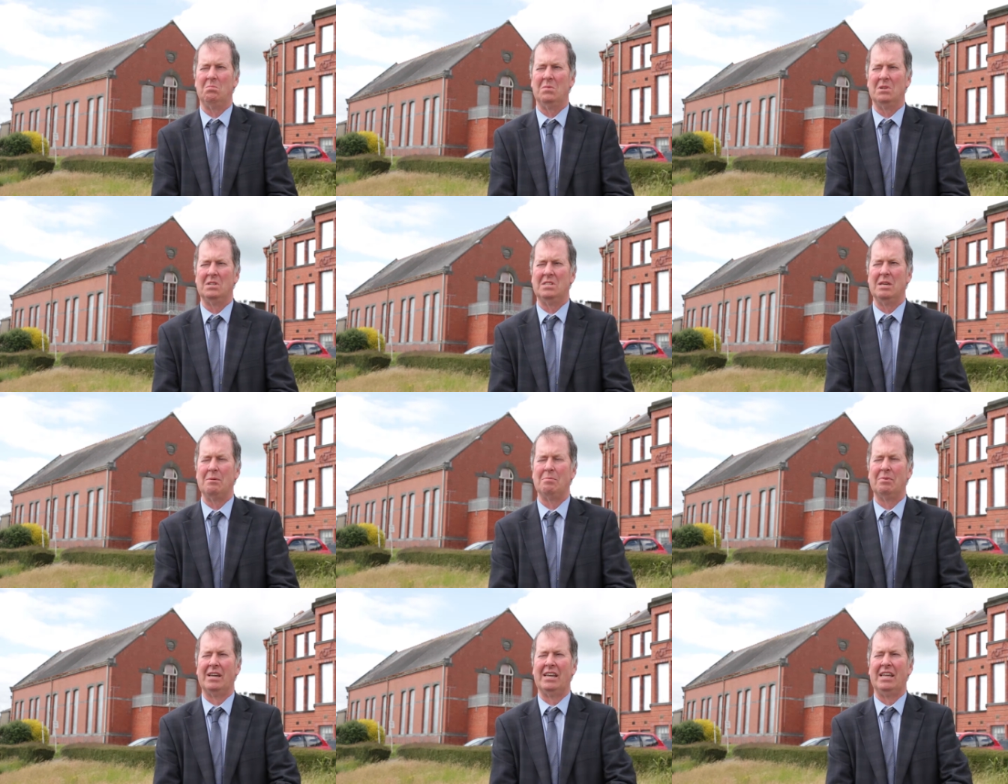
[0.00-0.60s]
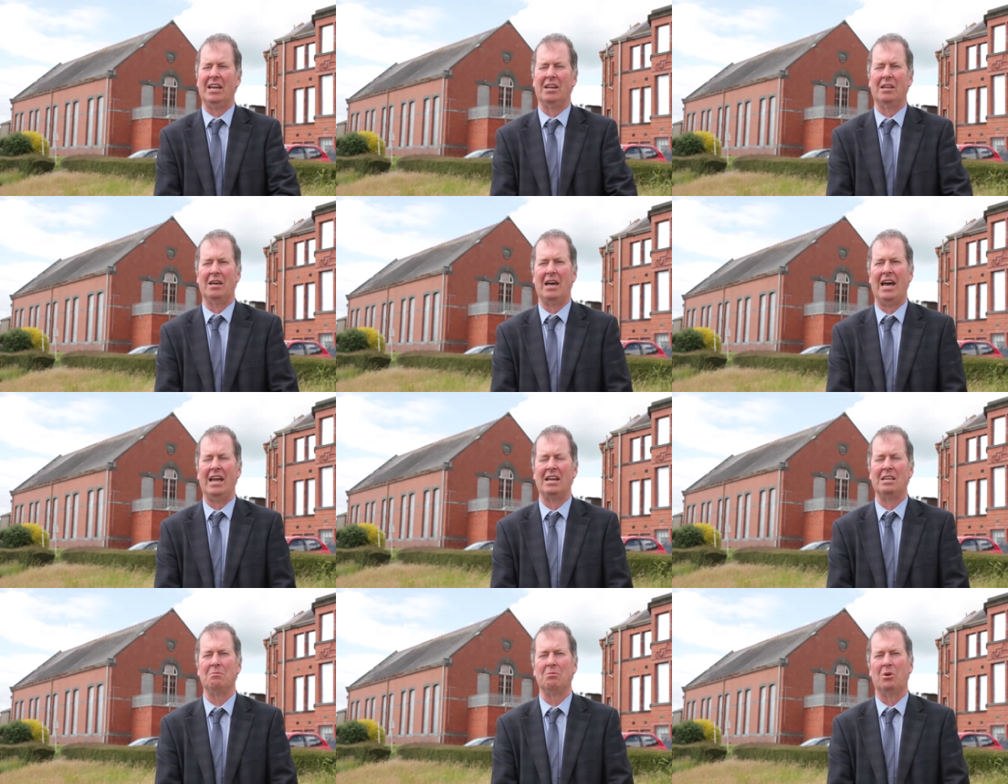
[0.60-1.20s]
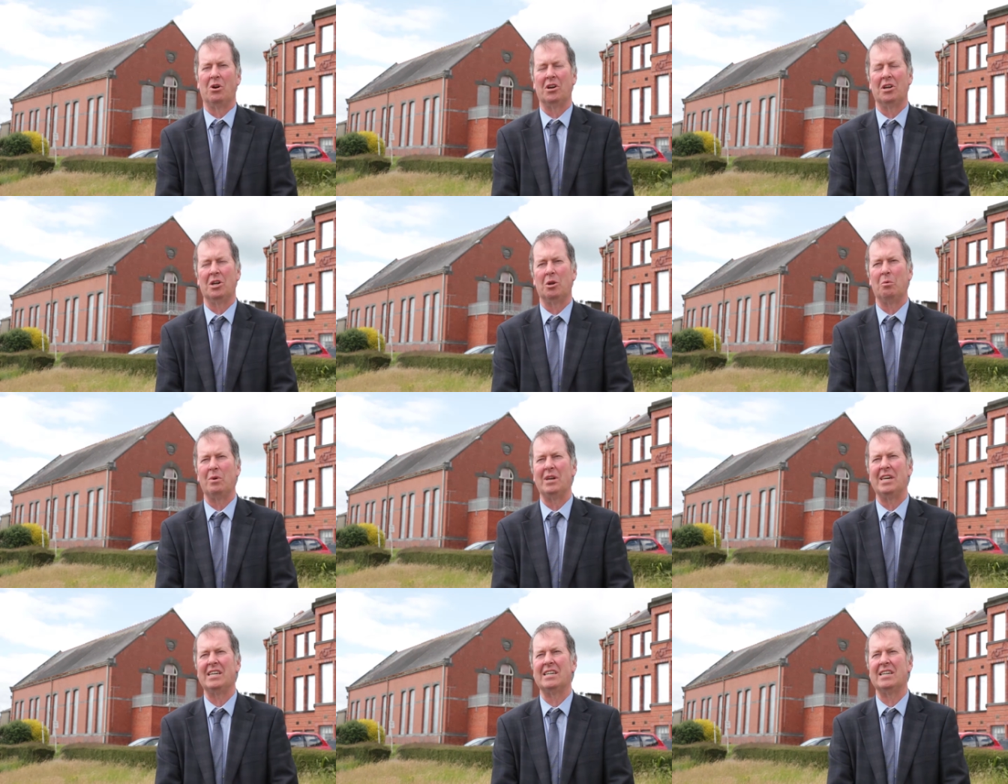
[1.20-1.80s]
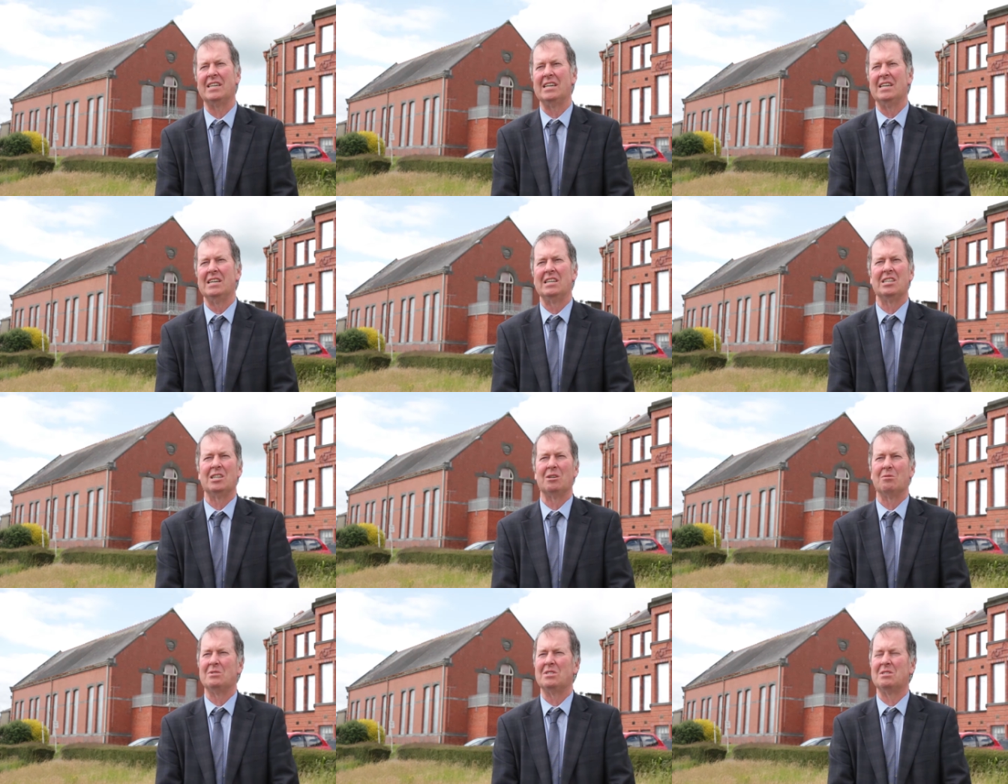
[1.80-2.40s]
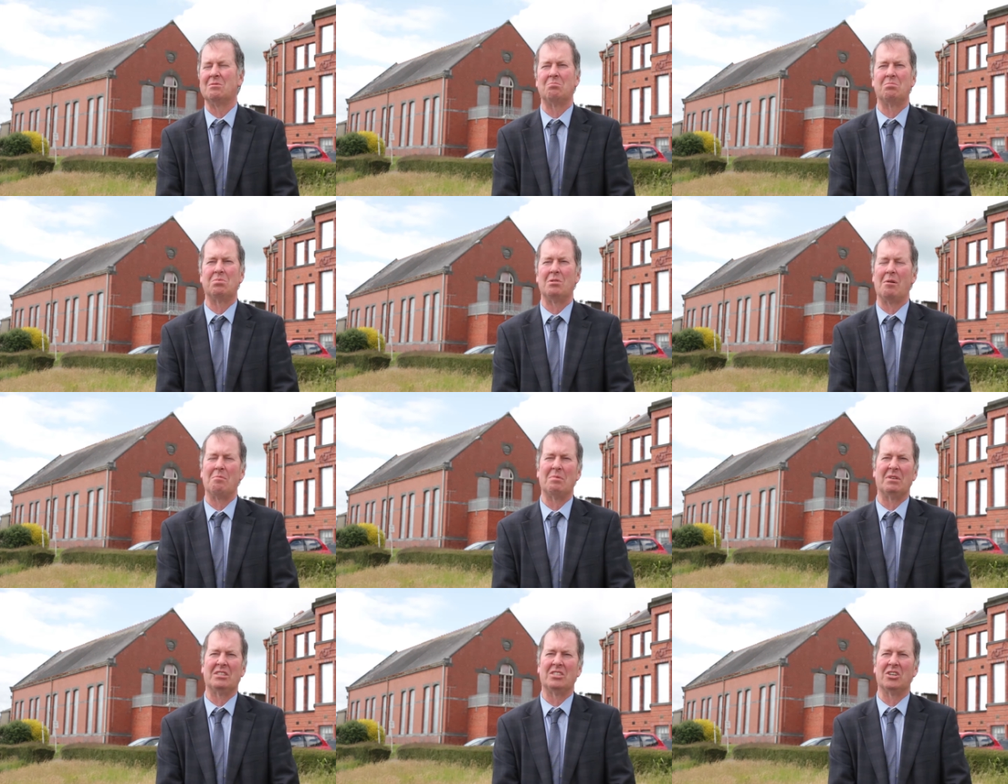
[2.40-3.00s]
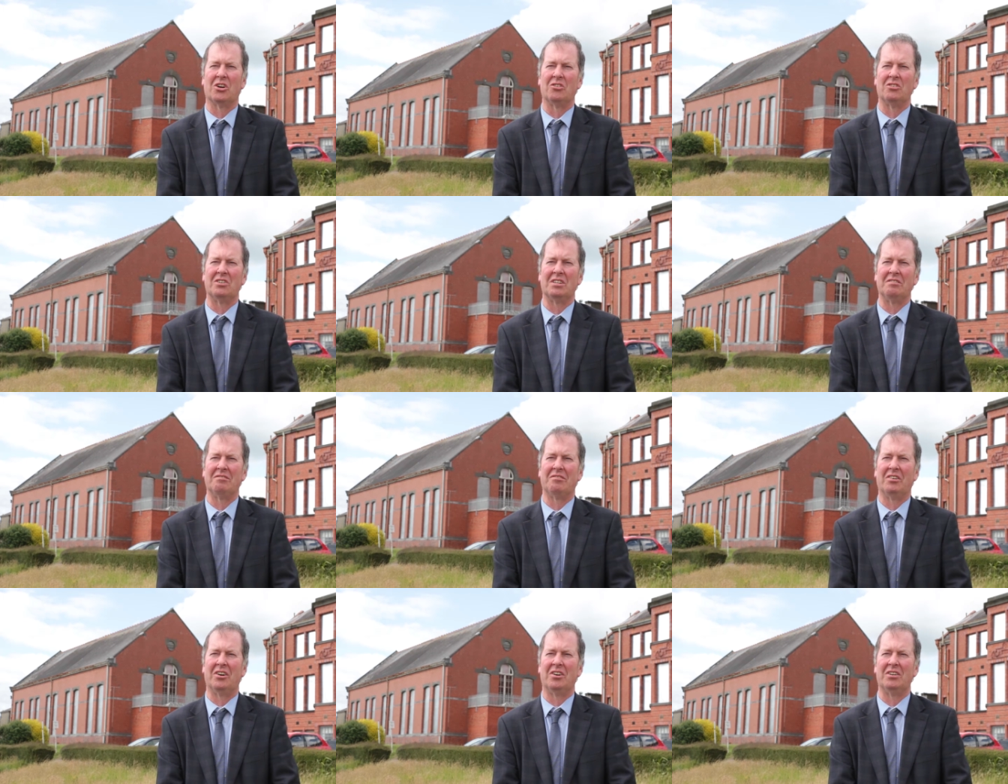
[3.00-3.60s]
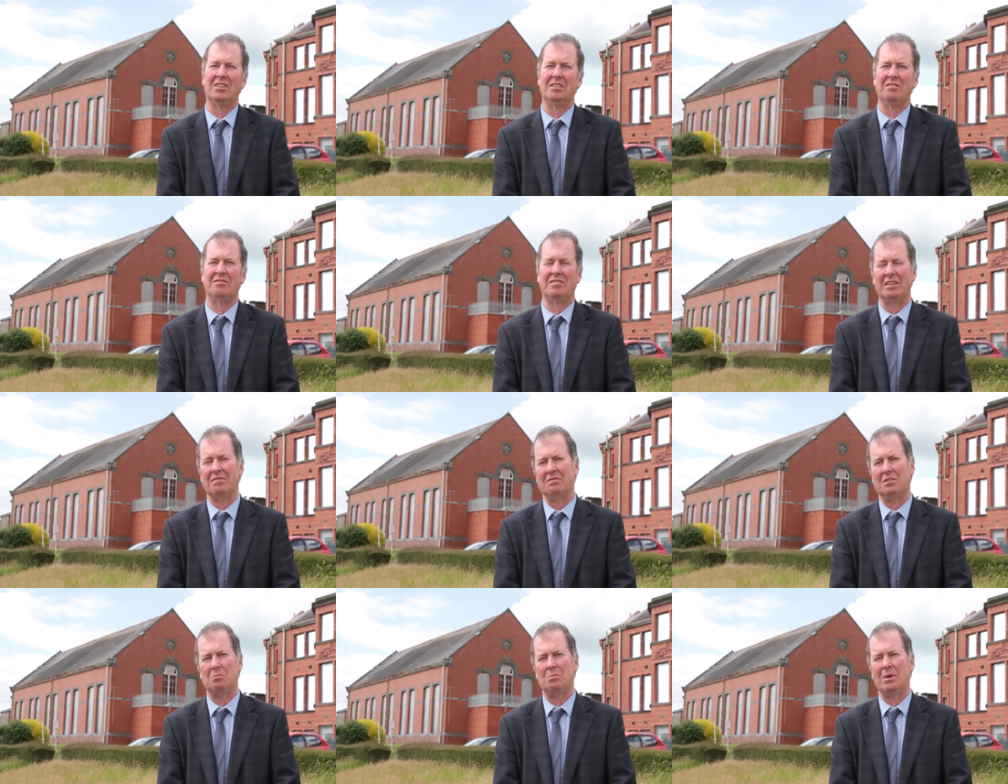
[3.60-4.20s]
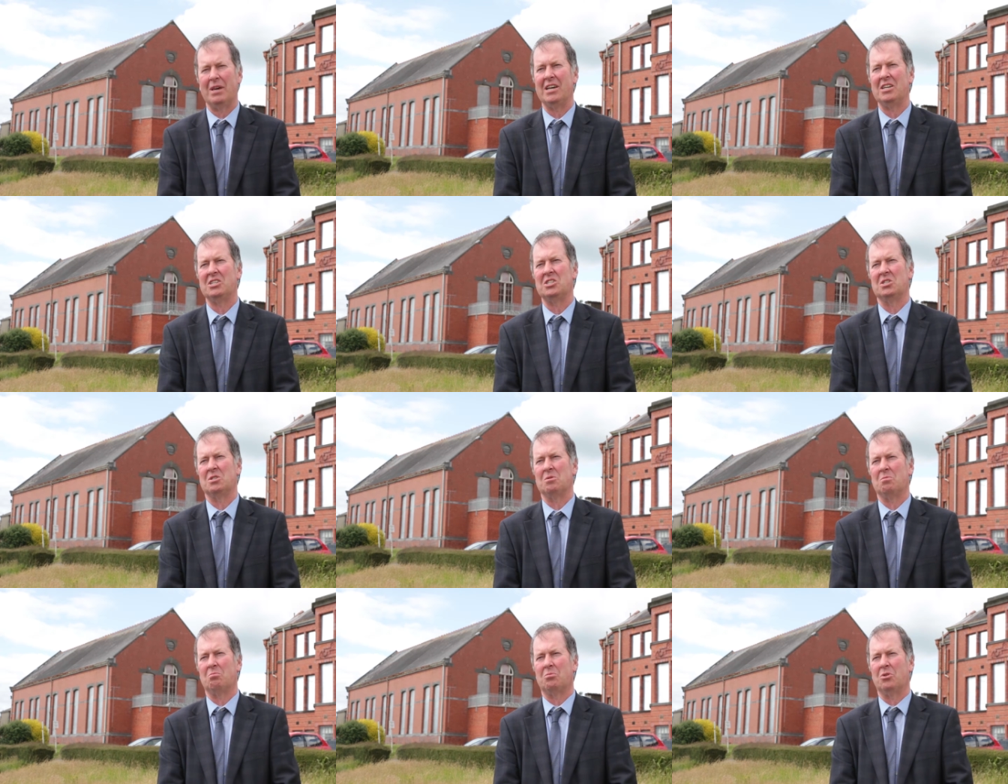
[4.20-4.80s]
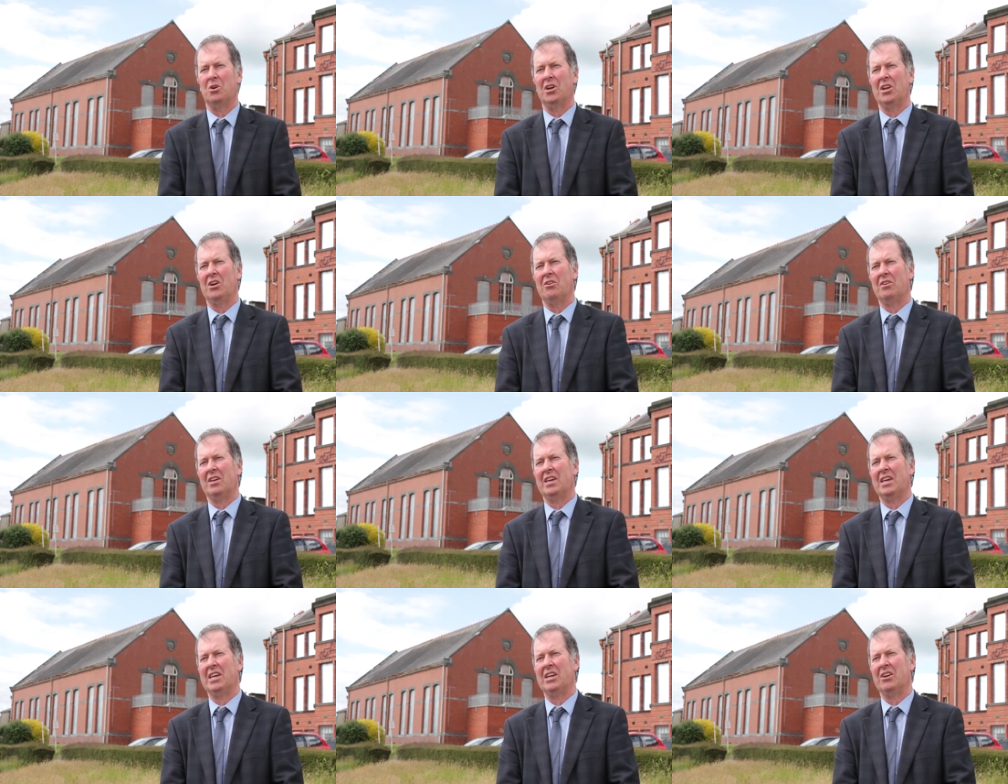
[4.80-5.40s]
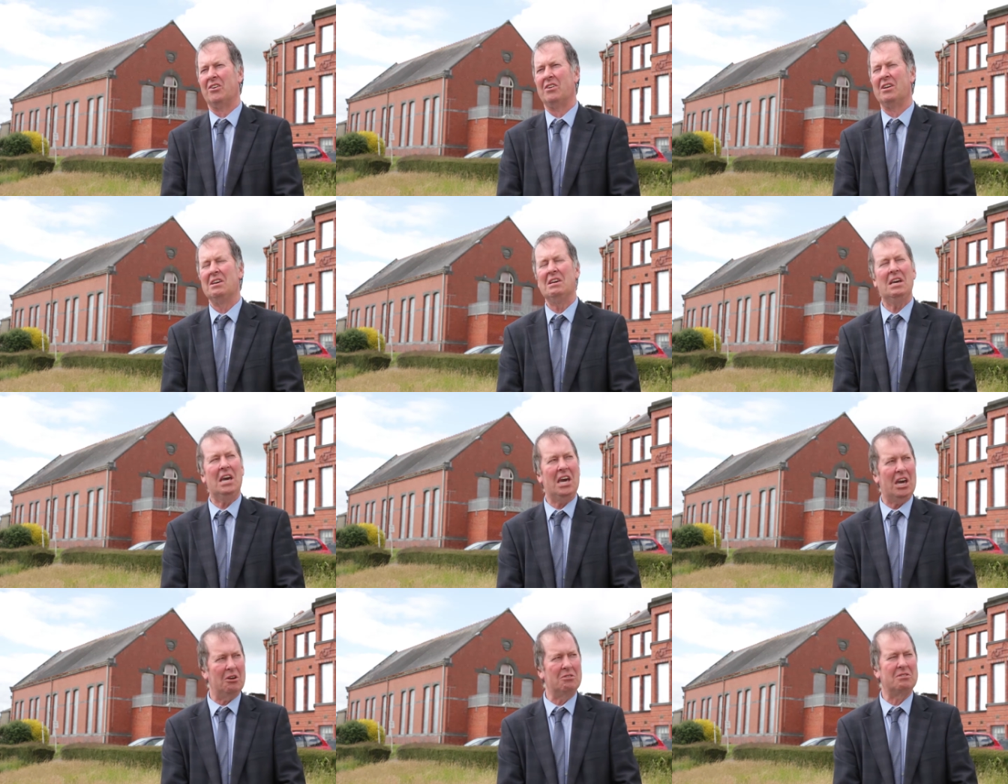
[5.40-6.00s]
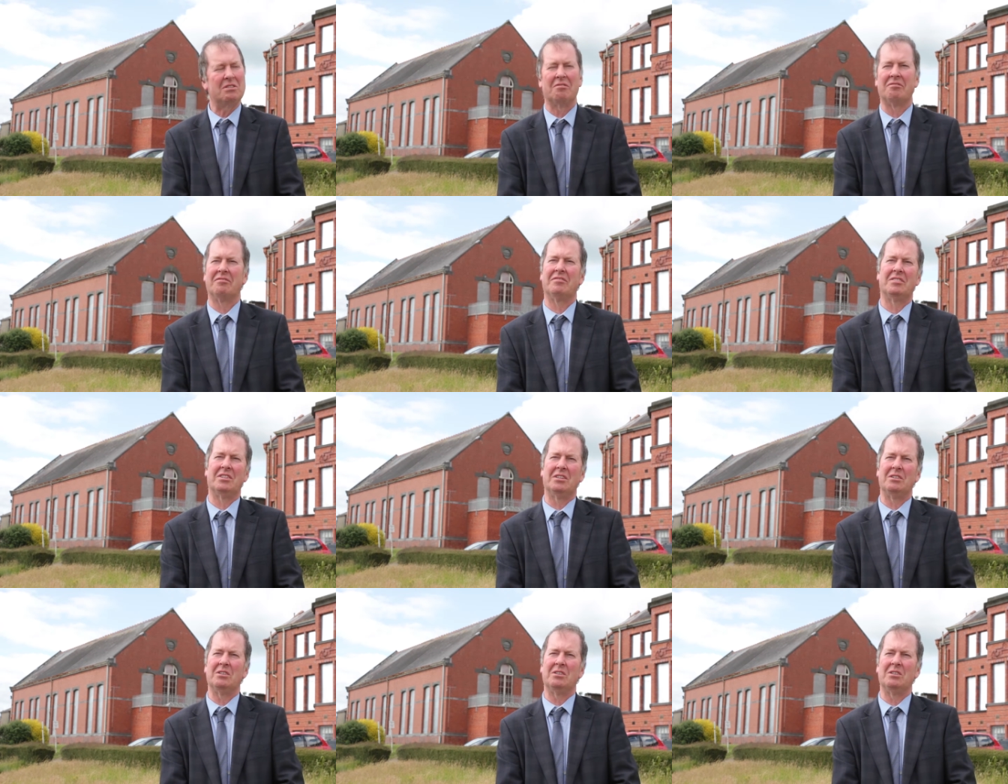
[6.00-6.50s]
typically on any morning of the week, there was probably thirty, forty, fifty patients brought out of here, out to f